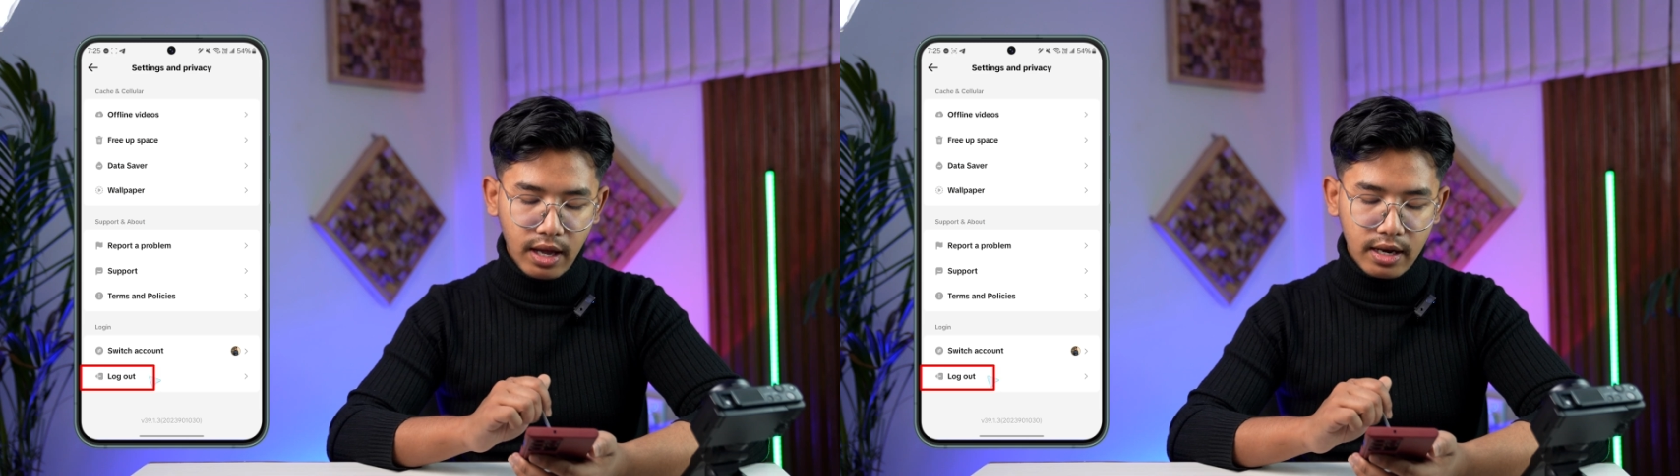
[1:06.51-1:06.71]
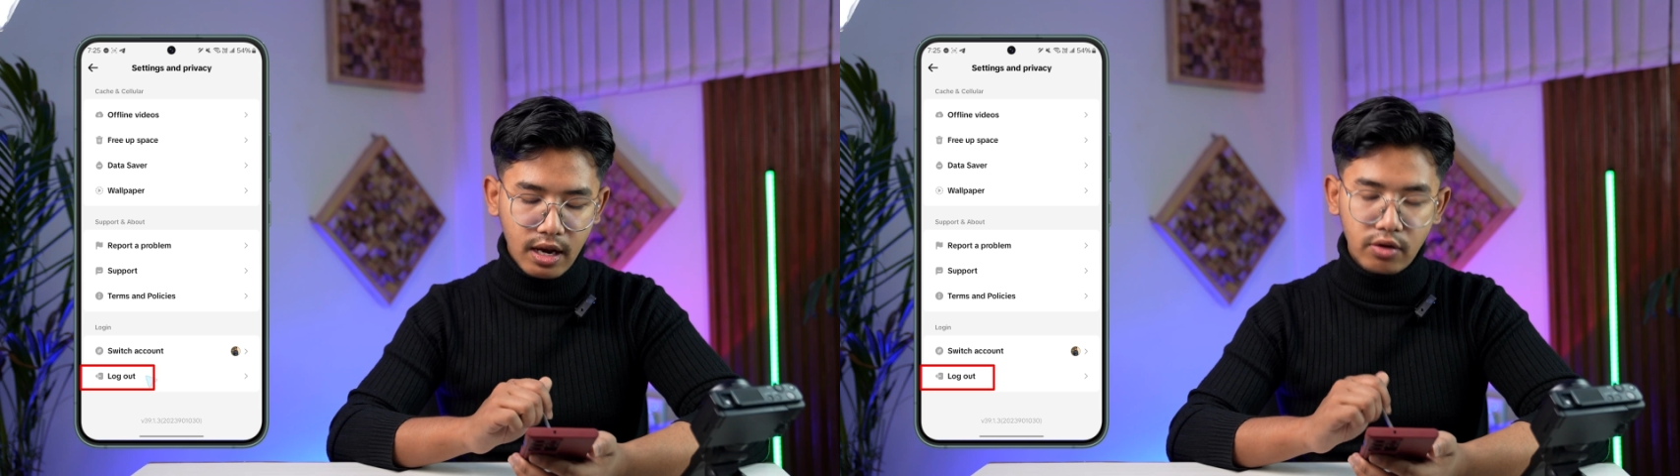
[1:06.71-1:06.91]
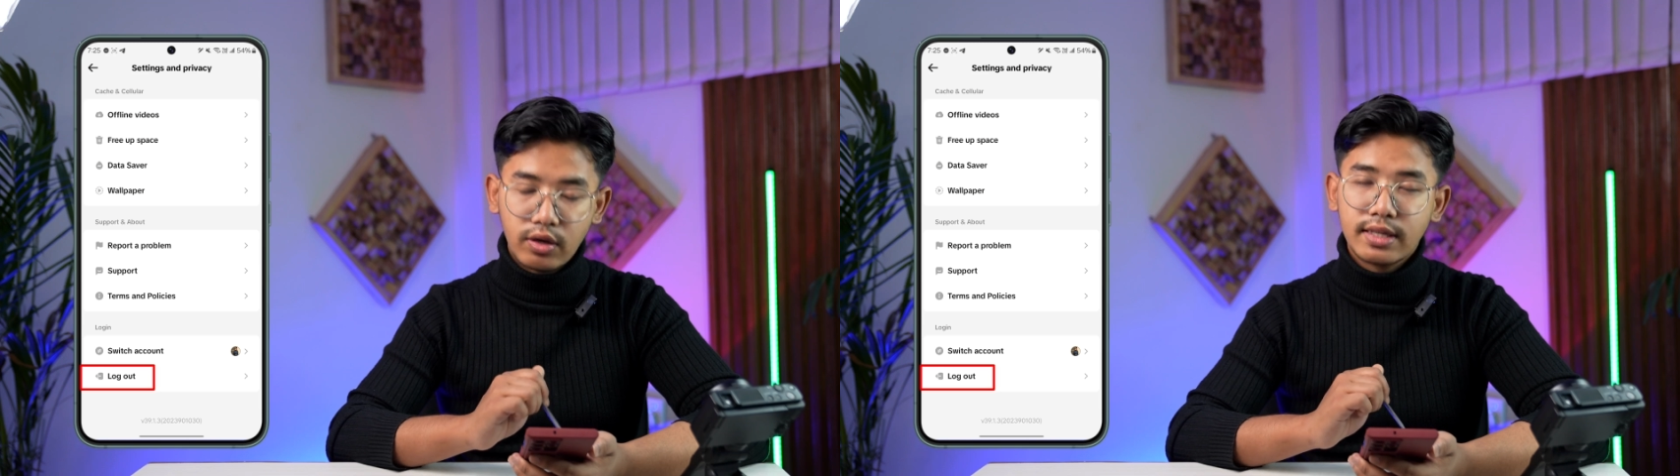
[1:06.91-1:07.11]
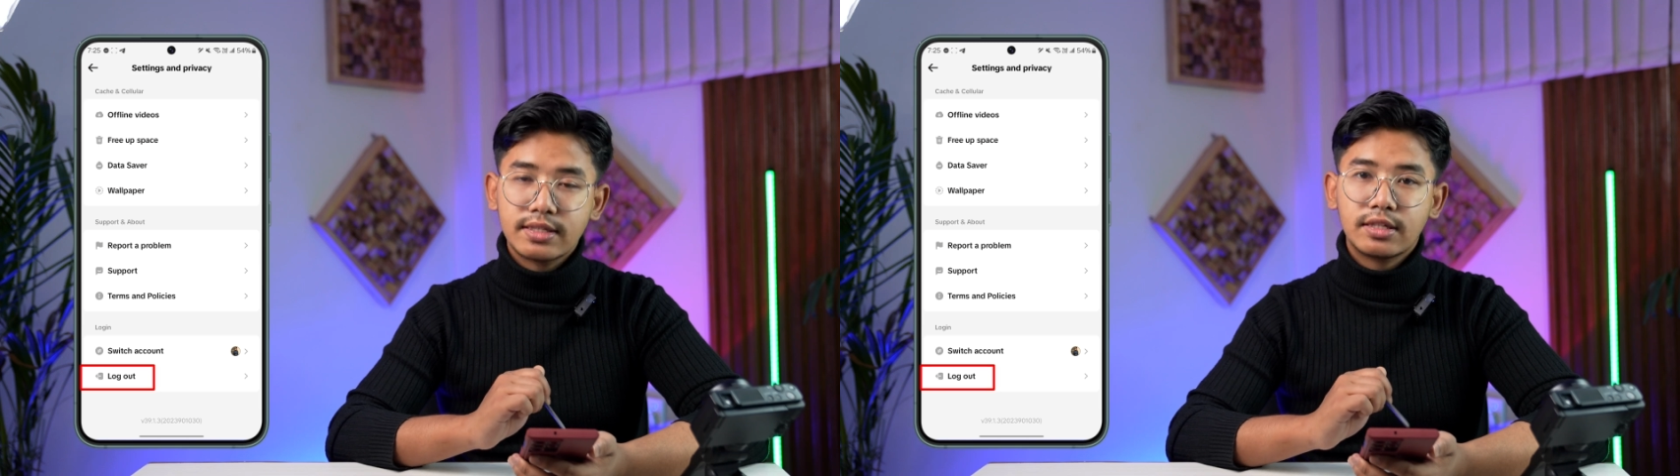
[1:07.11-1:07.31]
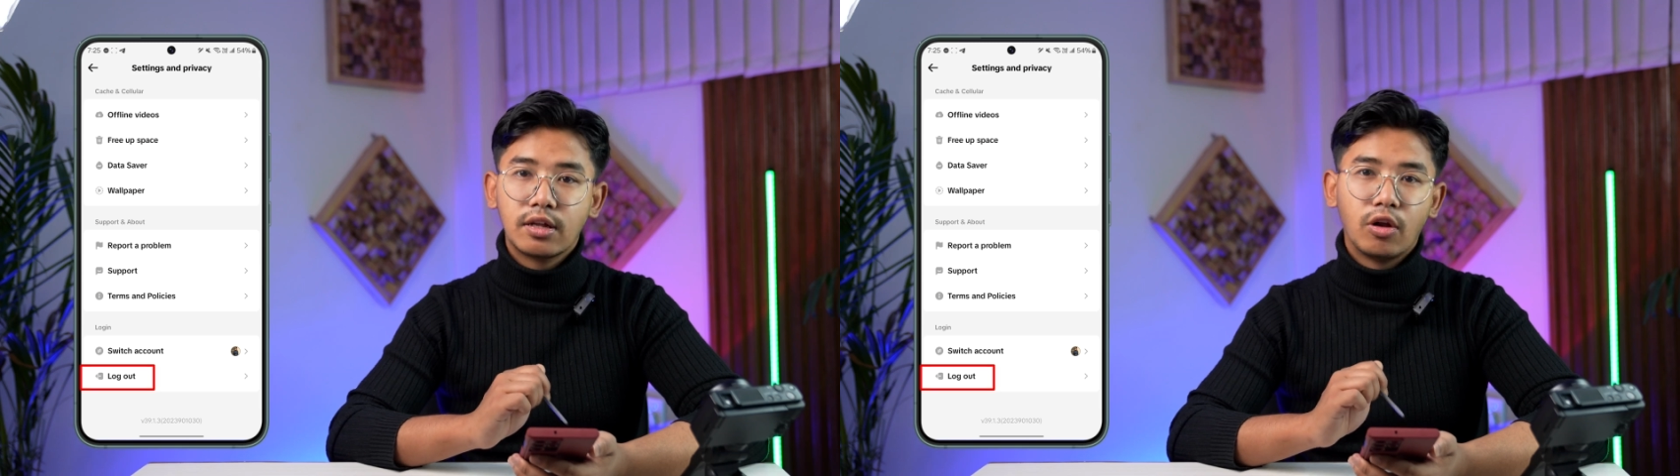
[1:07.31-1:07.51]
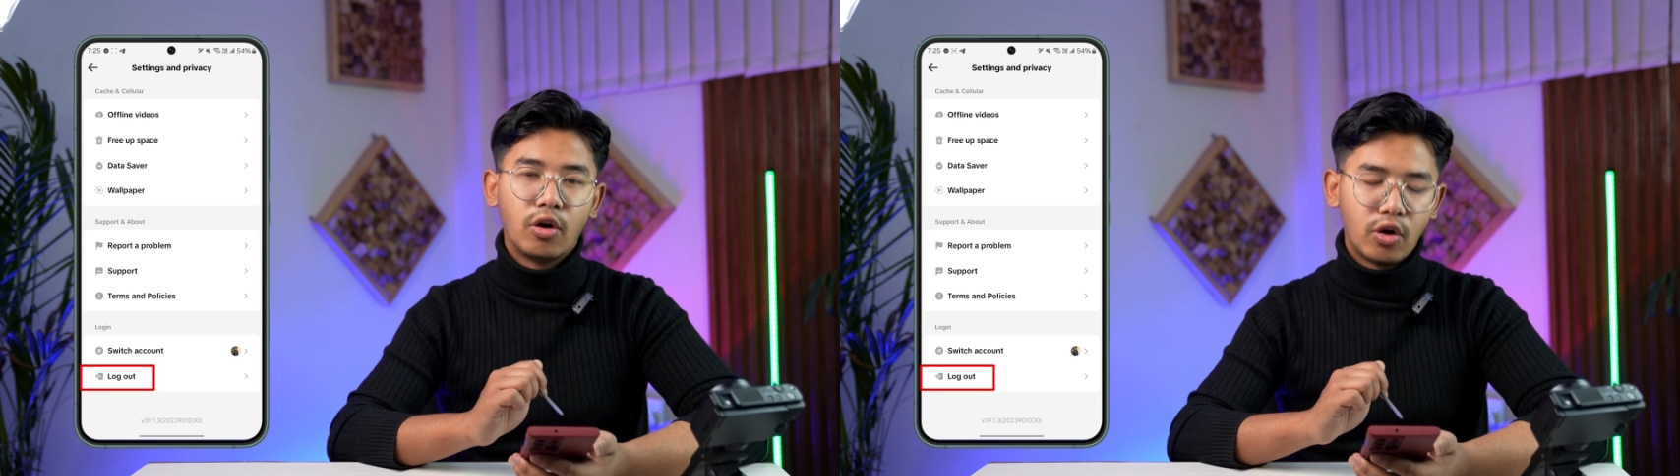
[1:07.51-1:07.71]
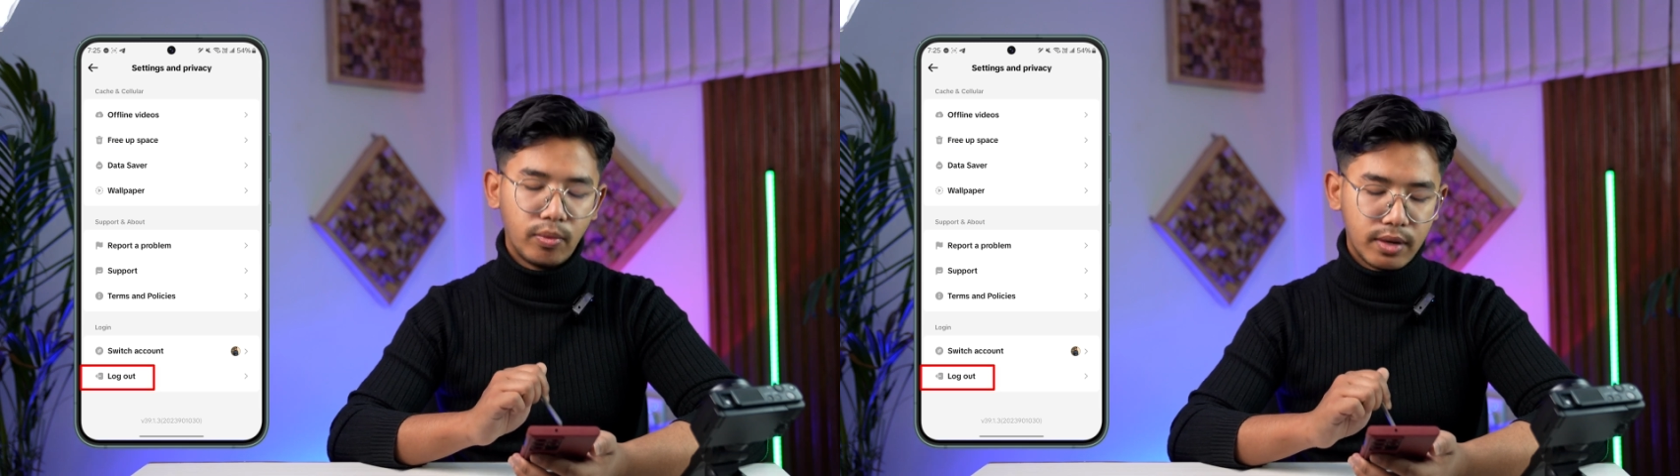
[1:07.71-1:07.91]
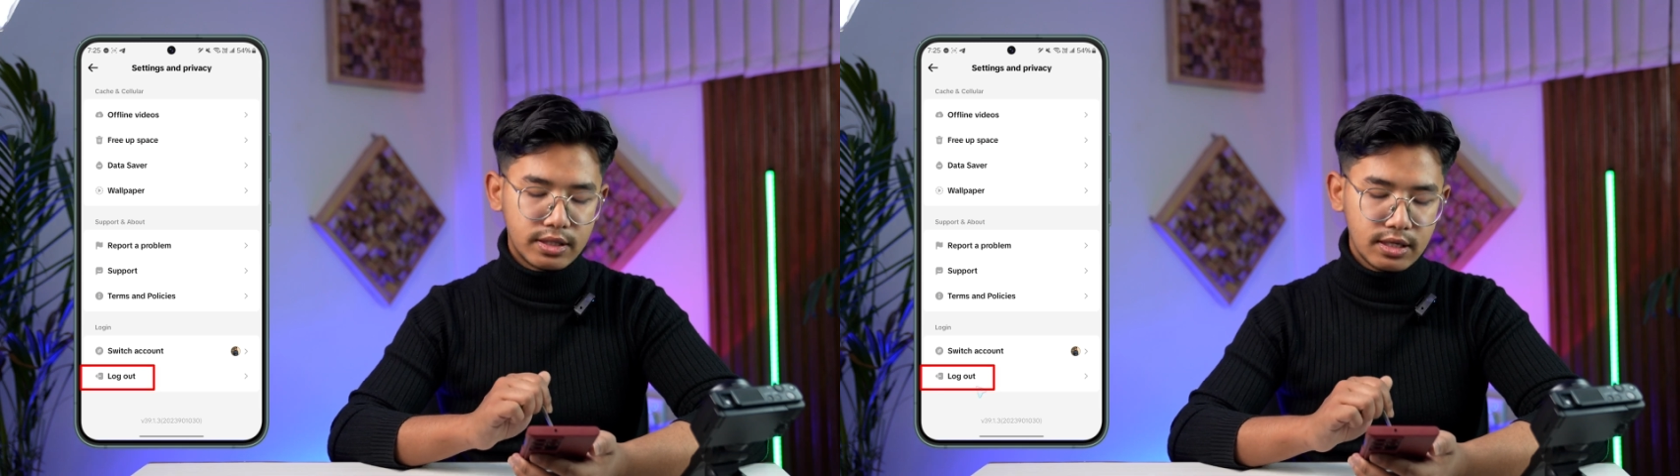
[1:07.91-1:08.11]
and now you can see the
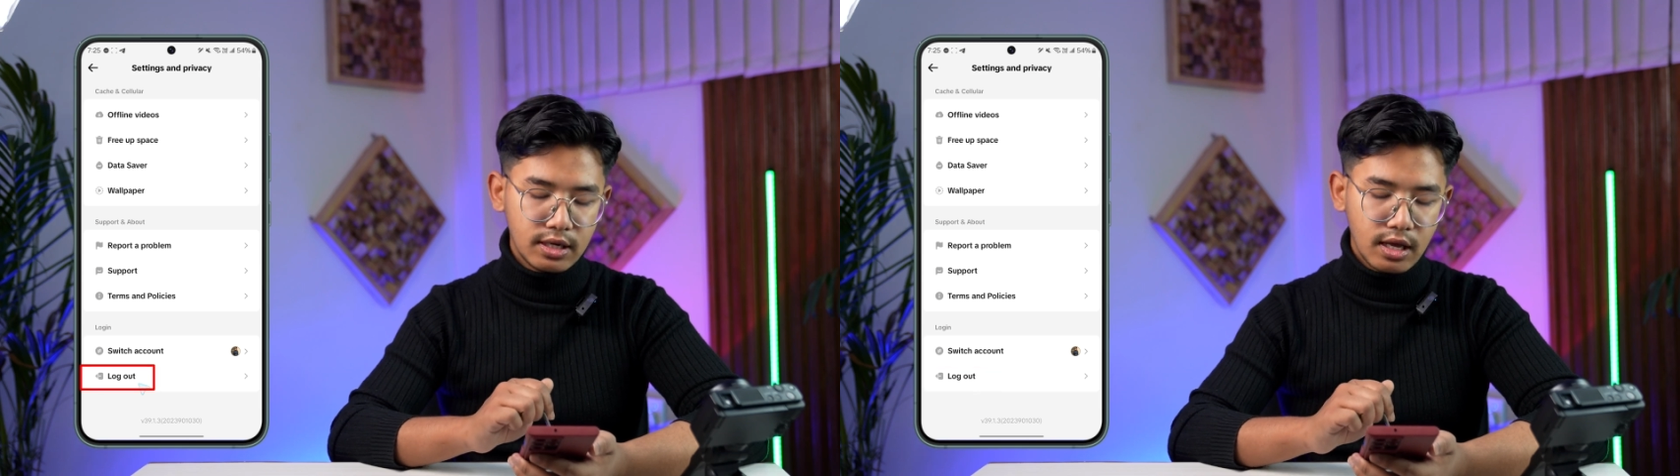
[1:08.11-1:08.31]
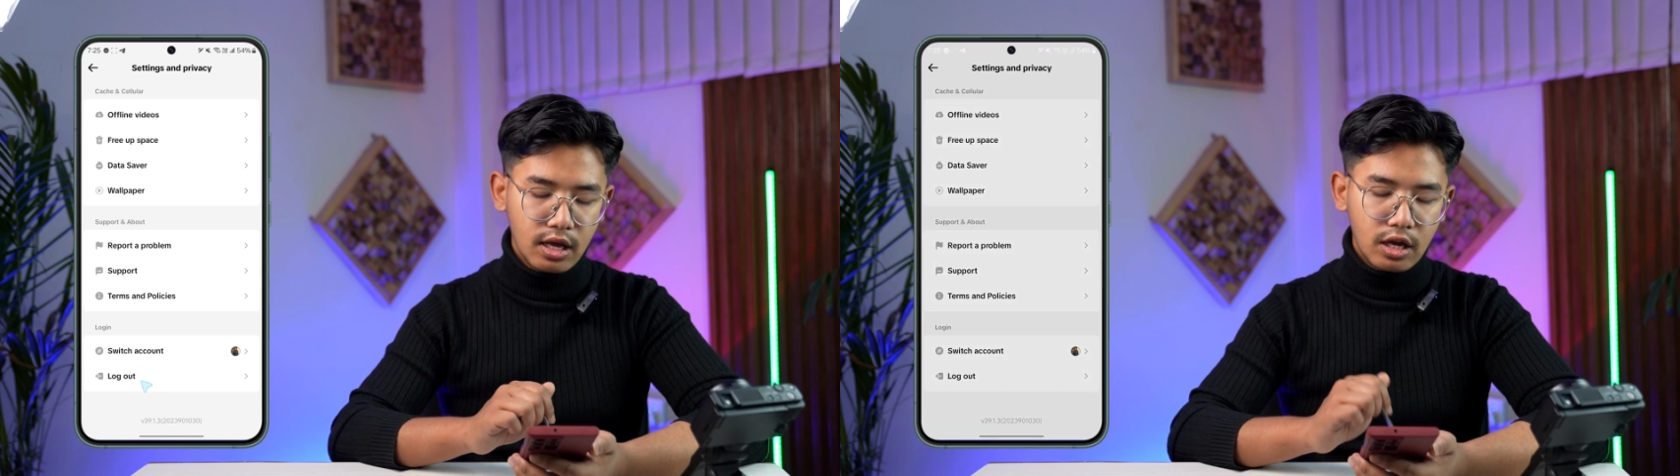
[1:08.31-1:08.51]
logout button.